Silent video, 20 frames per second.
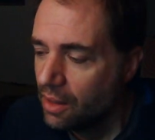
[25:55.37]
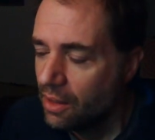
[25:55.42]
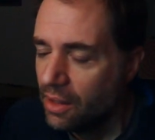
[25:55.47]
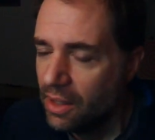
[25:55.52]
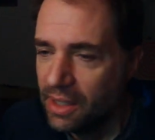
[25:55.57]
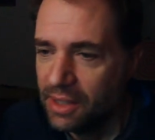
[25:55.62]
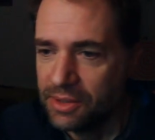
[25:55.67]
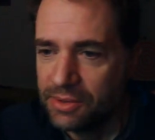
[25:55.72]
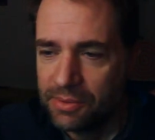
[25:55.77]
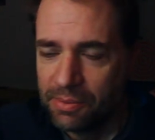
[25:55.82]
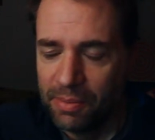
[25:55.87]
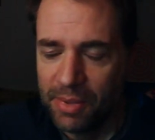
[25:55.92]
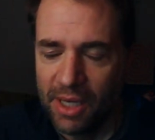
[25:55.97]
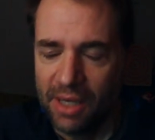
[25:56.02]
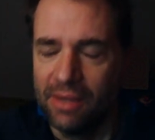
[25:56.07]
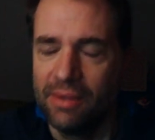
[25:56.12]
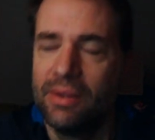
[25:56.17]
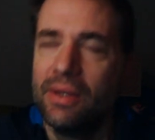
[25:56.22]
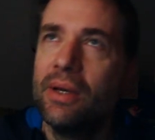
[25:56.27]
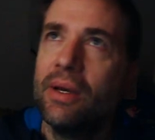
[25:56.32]

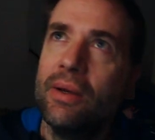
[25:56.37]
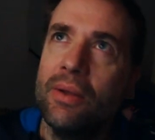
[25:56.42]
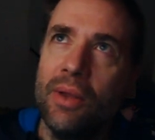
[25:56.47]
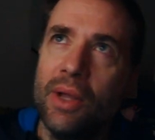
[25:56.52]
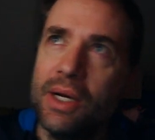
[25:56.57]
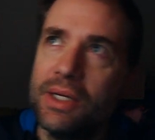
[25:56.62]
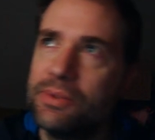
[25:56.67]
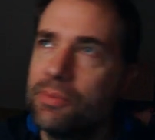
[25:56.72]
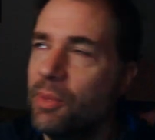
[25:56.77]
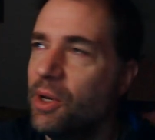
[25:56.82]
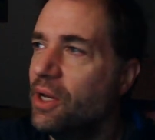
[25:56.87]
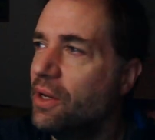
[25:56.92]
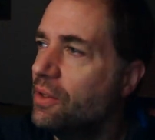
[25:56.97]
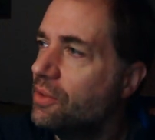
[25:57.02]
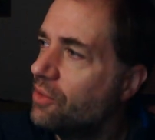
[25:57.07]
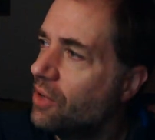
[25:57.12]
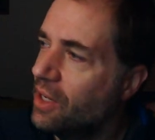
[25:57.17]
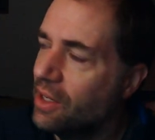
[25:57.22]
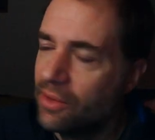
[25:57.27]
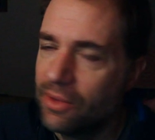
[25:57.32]
I lost my
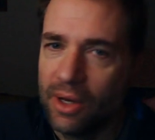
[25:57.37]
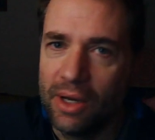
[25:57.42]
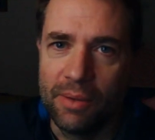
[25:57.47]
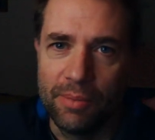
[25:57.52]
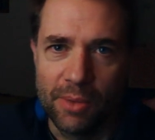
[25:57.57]
train of thought,